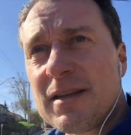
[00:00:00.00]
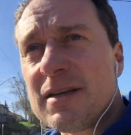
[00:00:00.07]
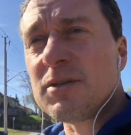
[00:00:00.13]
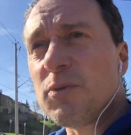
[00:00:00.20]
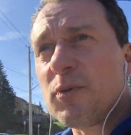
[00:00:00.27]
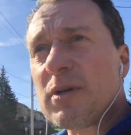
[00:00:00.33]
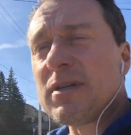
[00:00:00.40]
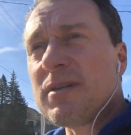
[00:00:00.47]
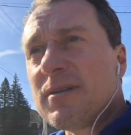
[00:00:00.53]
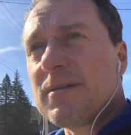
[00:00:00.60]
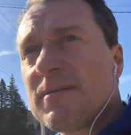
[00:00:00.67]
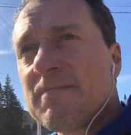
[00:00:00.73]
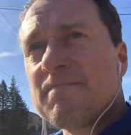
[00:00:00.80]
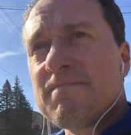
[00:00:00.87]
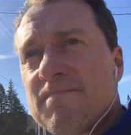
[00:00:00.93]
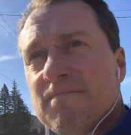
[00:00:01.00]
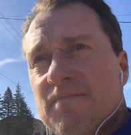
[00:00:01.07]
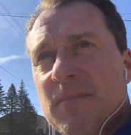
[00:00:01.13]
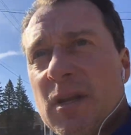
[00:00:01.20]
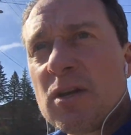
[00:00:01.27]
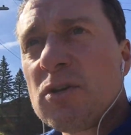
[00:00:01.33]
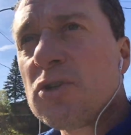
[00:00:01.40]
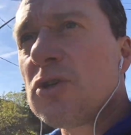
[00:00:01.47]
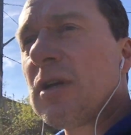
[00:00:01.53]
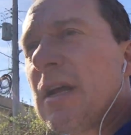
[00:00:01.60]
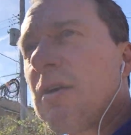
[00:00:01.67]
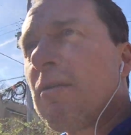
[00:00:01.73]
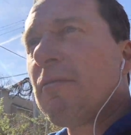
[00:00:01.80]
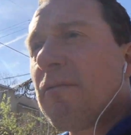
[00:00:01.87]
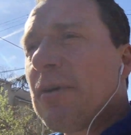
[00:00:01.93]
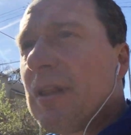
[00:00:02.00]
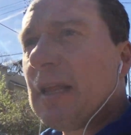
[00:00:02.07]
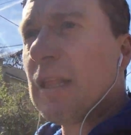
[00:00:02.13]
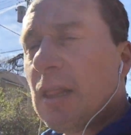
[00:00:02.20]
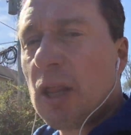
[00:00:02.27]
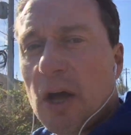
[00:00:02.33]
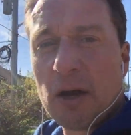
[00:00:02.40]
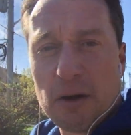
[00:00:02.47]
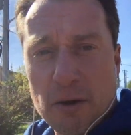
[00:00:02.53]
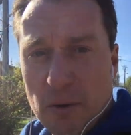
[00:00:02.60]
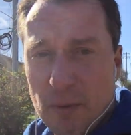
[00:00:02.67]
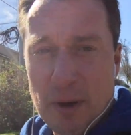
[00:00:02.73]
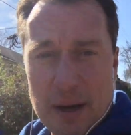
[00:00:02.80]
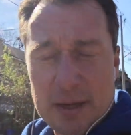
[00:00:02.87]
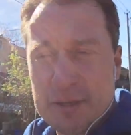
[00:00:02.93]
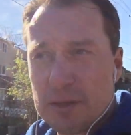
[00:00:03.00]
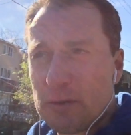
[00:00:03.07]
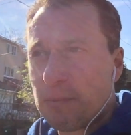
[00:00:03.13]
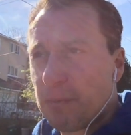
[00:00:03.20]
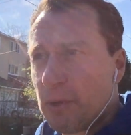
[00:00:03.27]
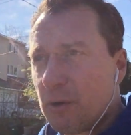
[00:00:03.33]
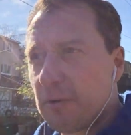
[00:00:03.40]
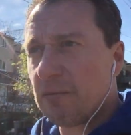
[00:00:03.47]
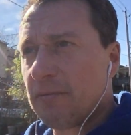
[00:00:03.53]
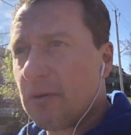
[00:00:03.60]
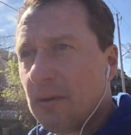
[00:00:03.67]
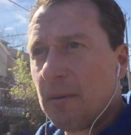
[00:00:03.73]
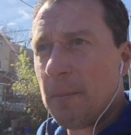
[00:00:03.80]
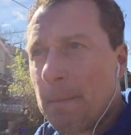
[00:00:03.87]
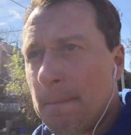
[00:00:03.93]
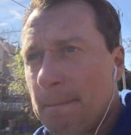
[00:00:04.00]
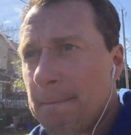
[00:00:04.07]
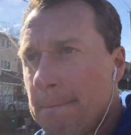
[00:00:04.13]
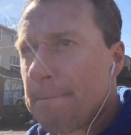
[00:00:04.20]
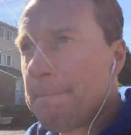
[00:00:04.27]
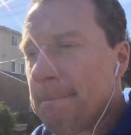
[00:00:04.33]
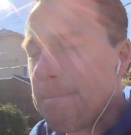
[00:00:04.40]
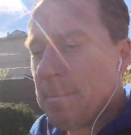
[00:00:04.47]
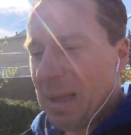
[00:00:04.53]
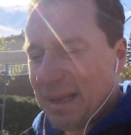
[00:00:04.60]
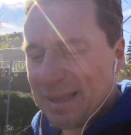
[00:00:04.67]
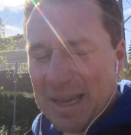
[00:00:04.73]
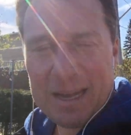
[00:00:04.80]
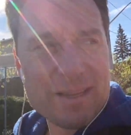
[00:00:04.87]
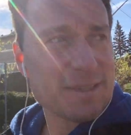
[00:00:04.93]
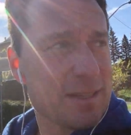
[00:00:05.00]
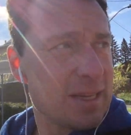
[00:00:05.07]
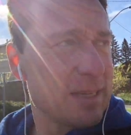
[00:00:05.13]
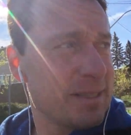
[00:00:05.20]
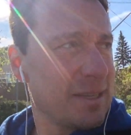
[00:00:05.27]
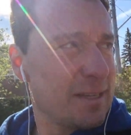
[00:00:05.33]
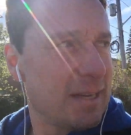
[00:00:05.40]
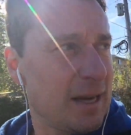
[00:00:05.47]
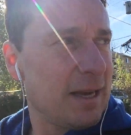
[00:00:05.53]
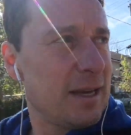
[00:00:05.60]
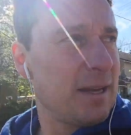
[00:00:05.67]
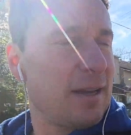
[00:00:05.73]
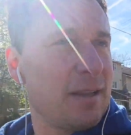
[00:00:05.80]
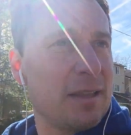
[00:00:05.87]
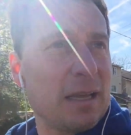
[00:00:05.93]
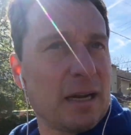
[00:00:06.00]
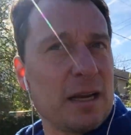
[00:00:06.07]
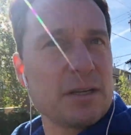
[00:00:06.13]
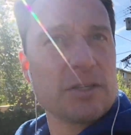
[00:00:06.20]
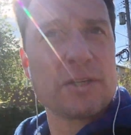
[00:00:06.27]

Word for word: this one? Should I go for a little longer walk? It's so beautiful. Days like today that I